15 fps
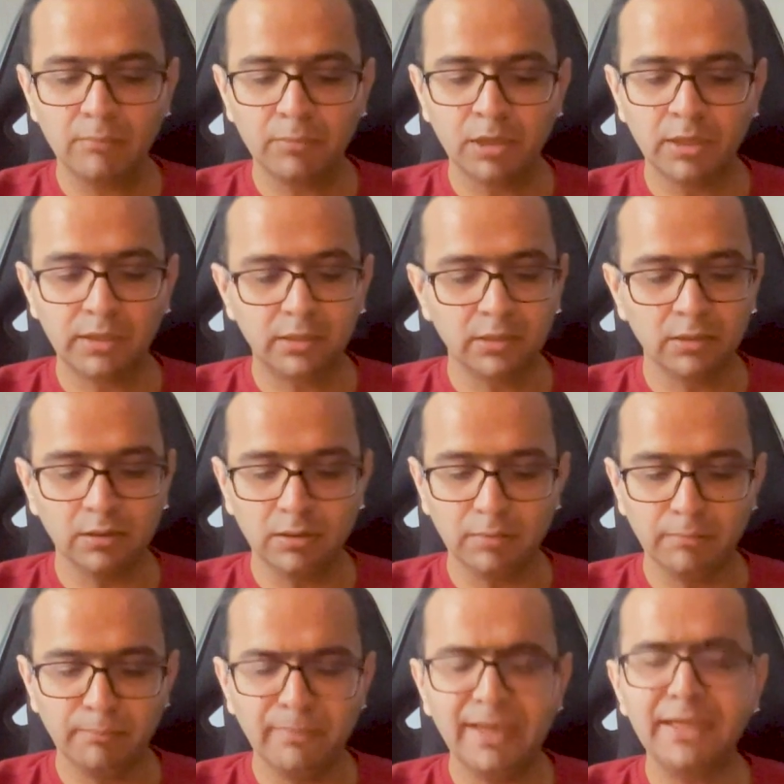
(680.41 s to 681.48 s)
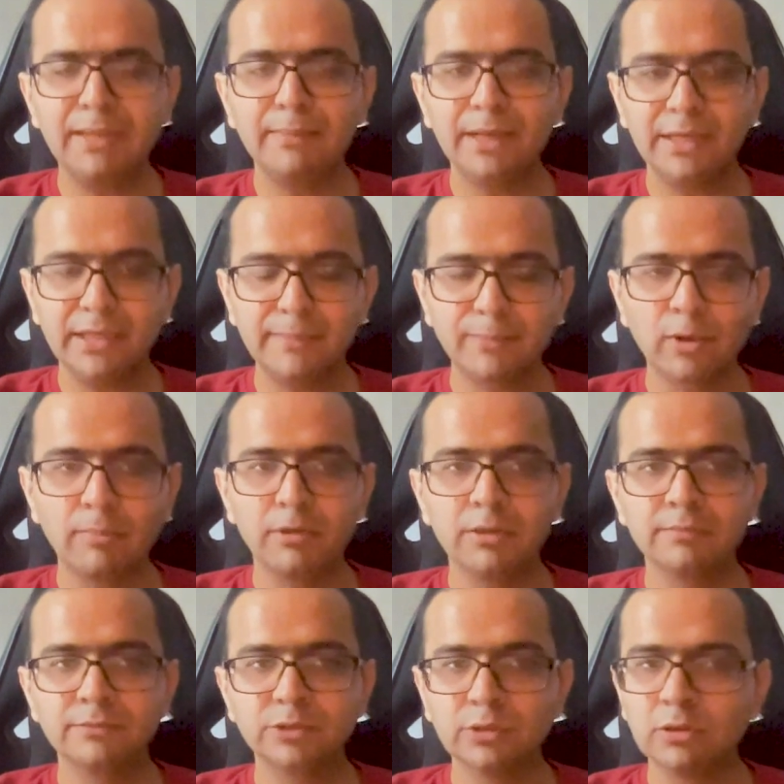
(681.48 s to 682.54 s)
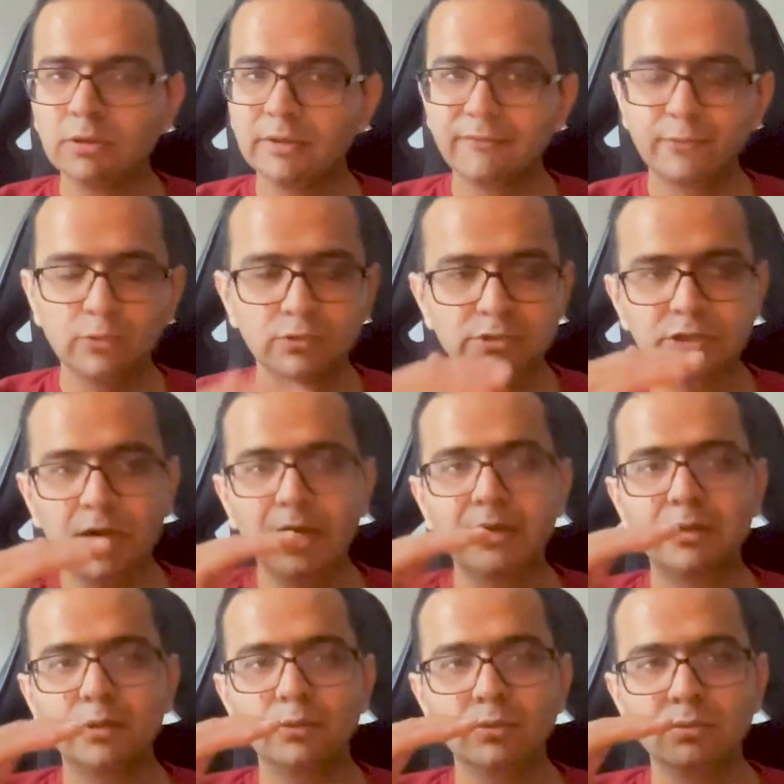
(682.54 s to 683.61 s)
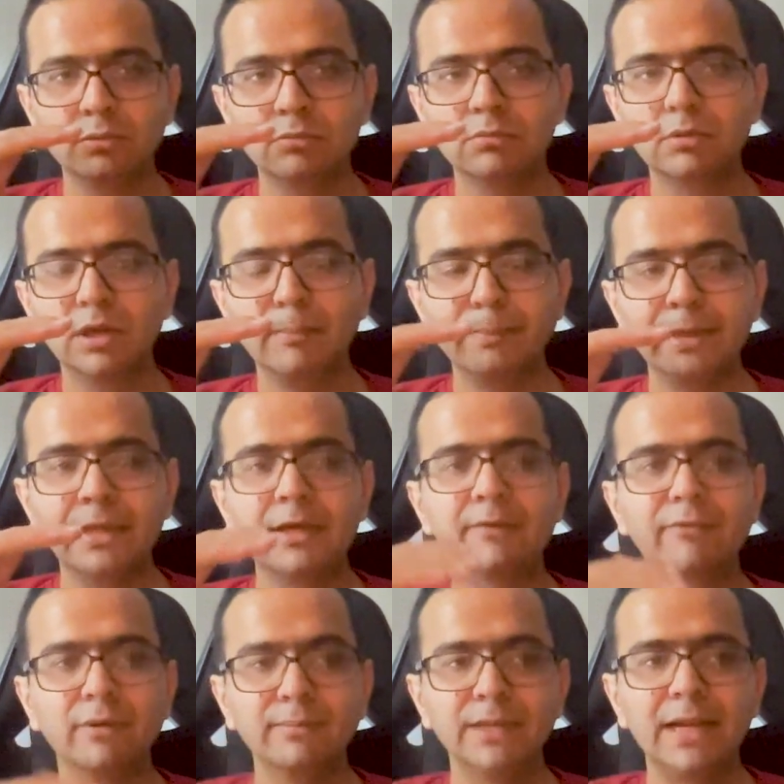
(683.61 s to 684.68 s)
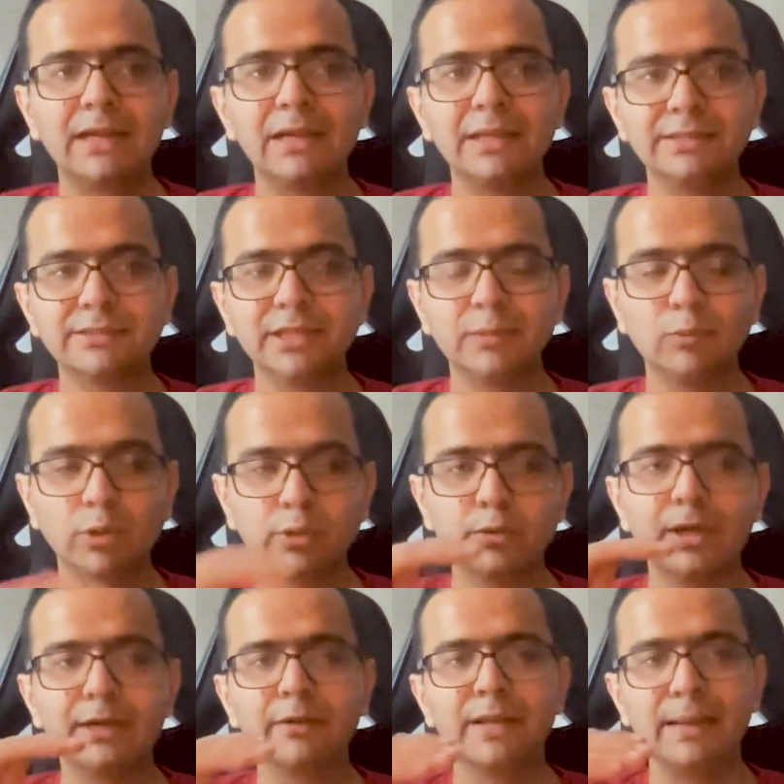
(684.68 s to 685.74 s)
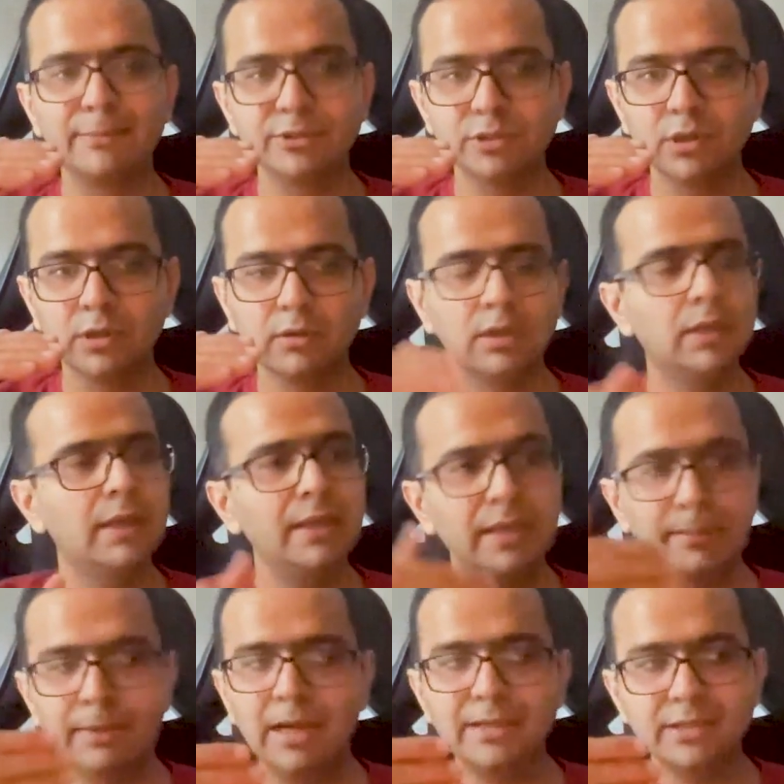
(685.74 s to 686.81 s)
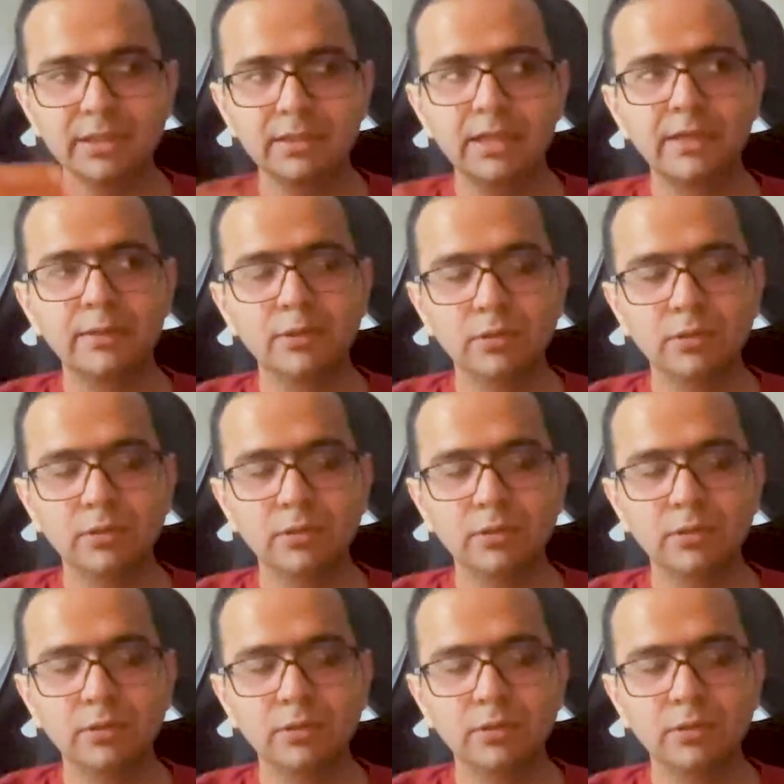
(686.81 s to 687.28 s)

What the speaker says: But many problems, if you start to compare it from that lens, that what you get on Amazon, imagine that,